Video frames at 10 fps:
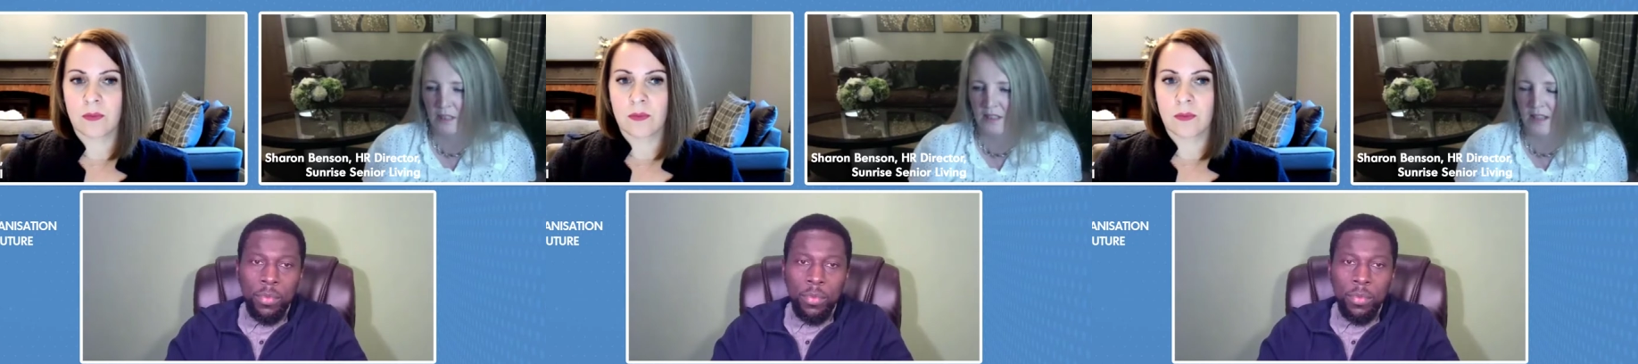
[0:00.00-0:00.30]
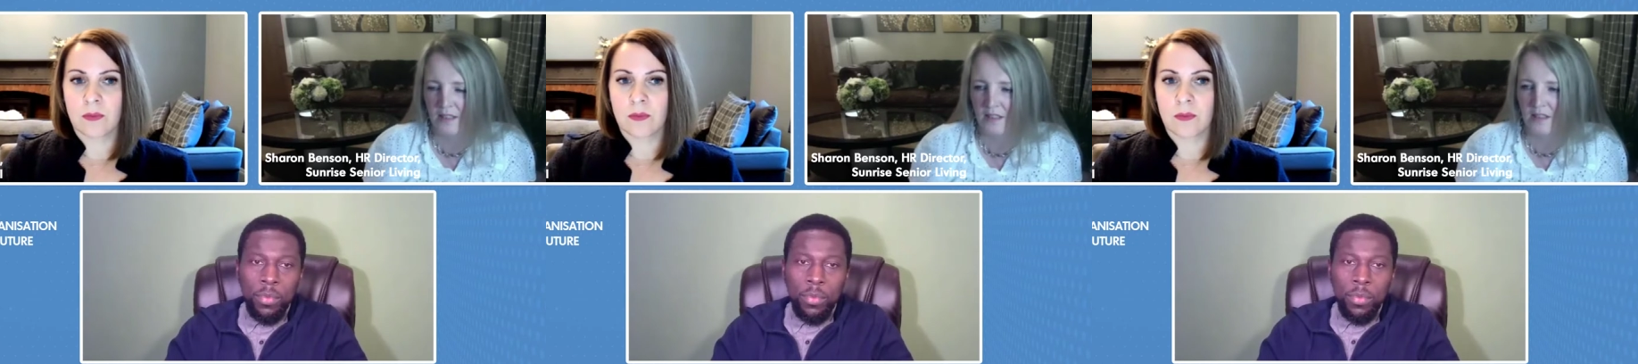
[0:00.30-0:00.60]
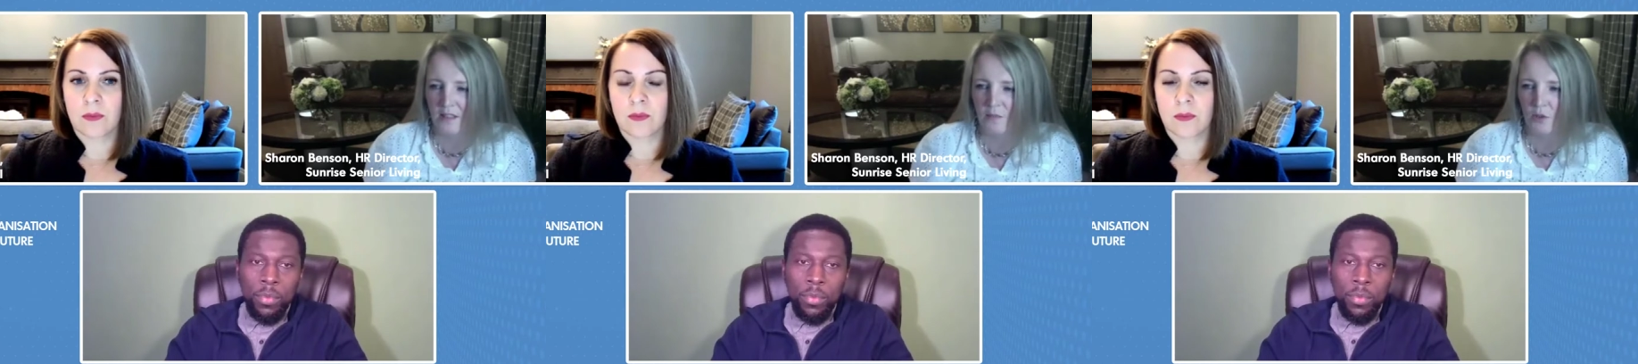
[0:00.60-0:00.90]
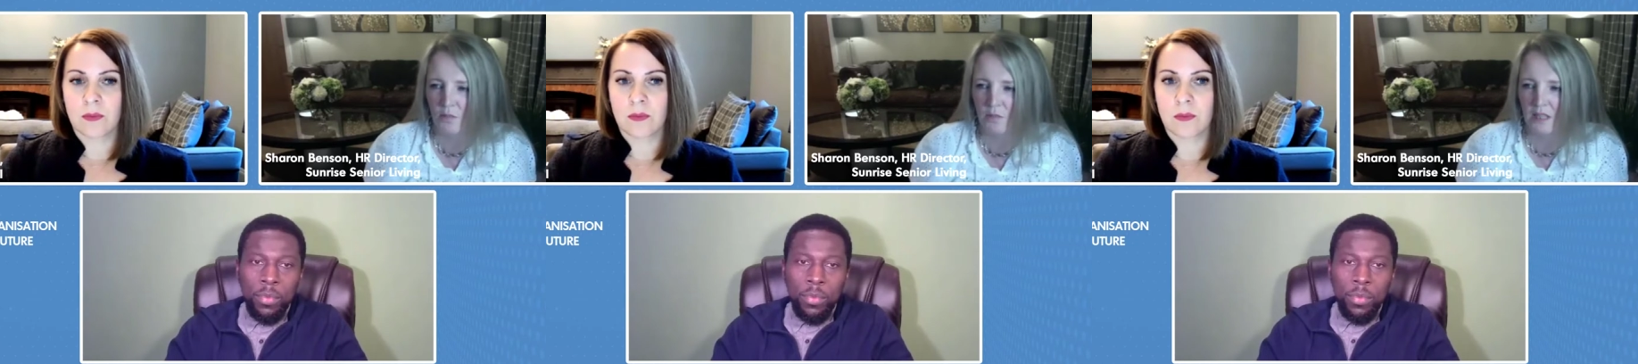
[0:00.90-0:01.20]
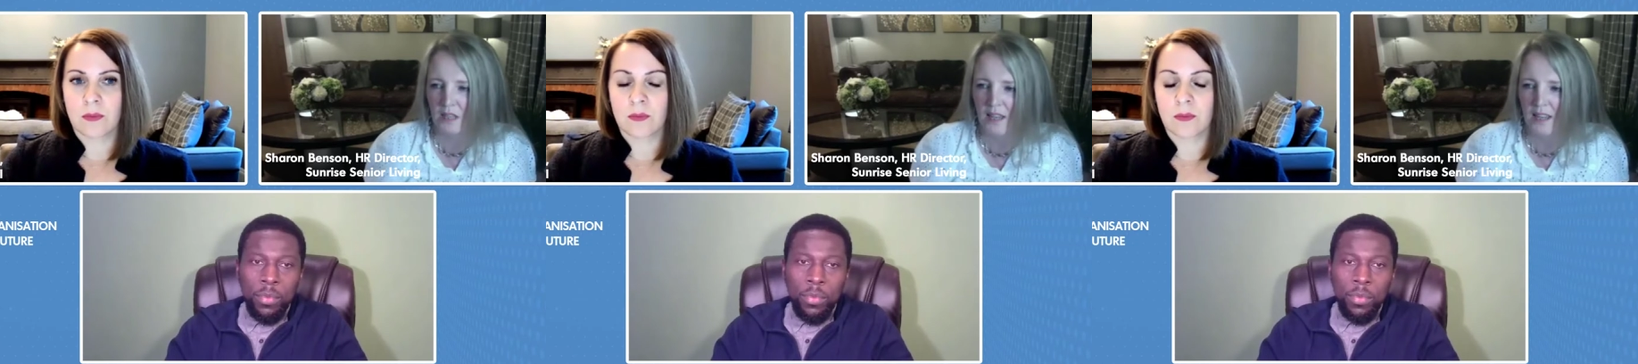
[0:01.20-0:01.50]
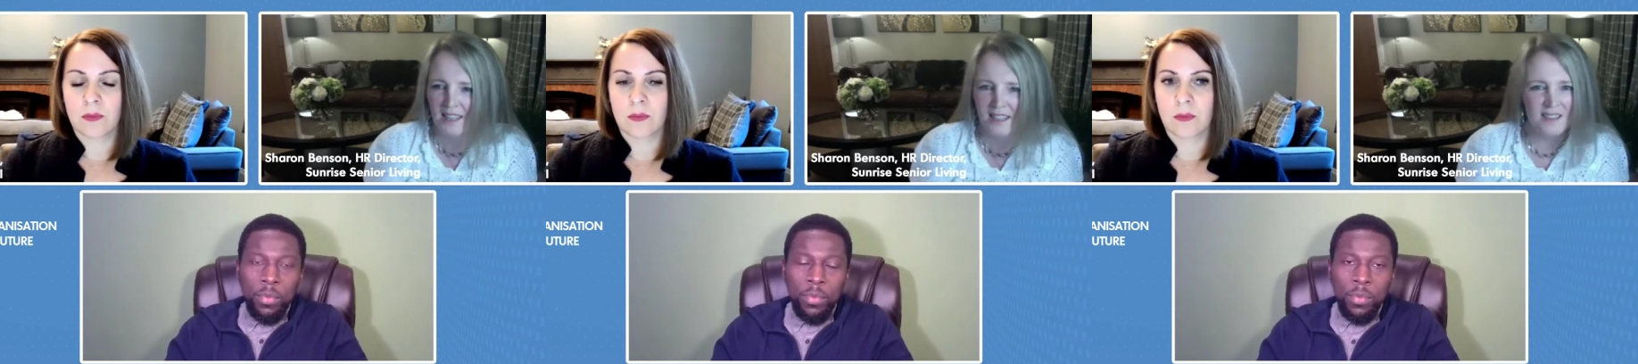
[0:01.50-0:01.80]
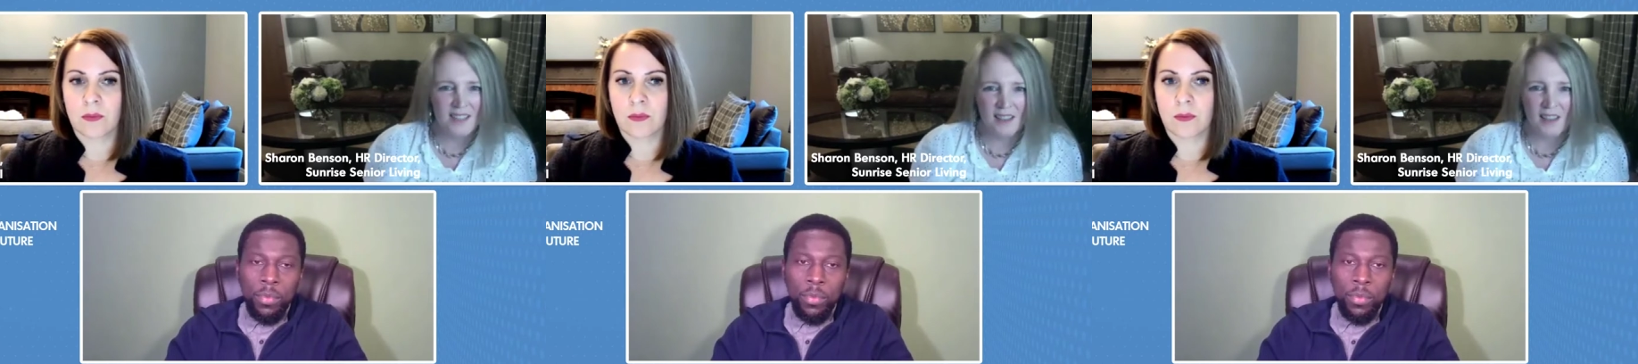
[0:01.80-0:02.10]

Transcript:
Speaker 1: attest to this more than me. You can see the